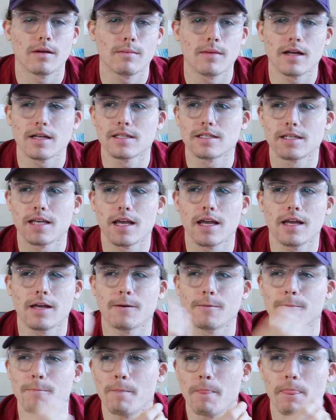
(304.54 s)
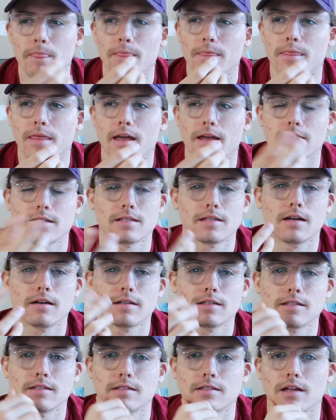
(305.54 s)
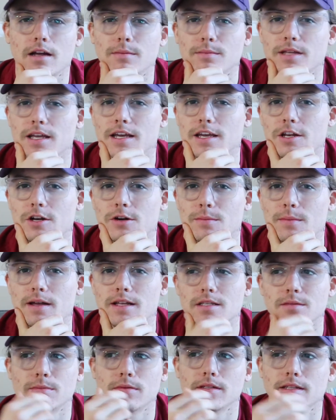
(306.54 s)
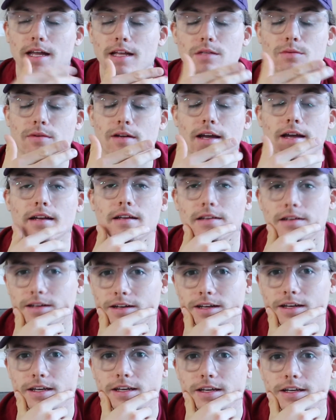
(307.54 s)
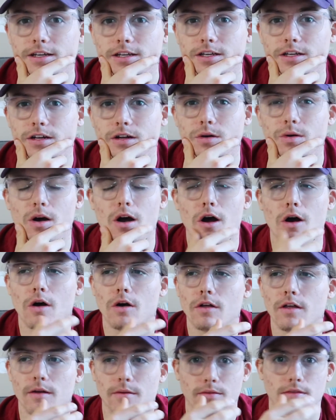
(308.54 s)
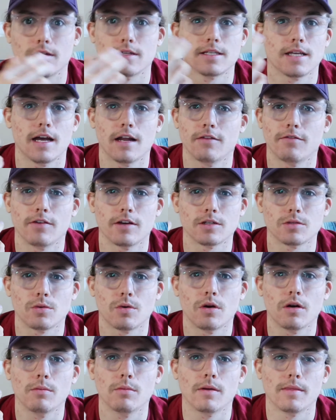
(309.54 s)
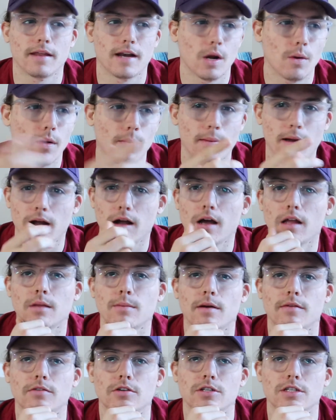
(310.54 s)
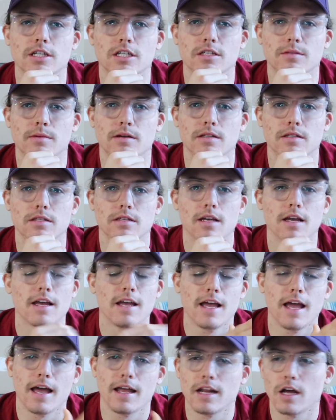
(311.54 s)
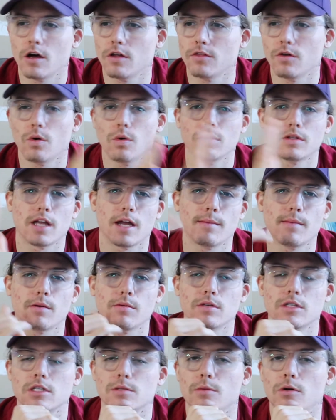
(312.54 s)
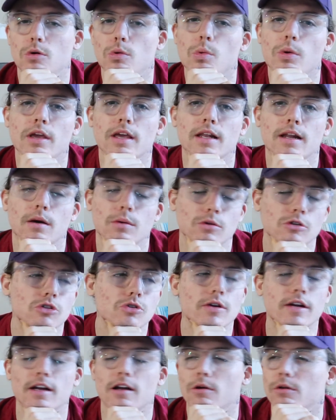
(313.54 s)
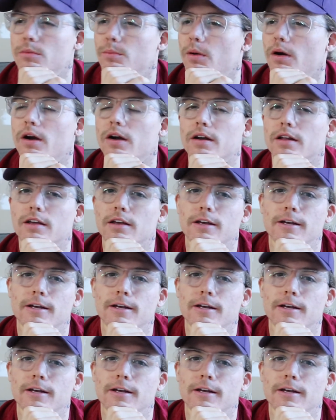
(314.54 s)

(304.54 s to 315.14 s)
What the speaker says: not saying stop taking your meds, but that's what I did. All the side effects were horrible, and then I went back on them after 6 months. And the whole time I would smoke weed, I would drink, I would party,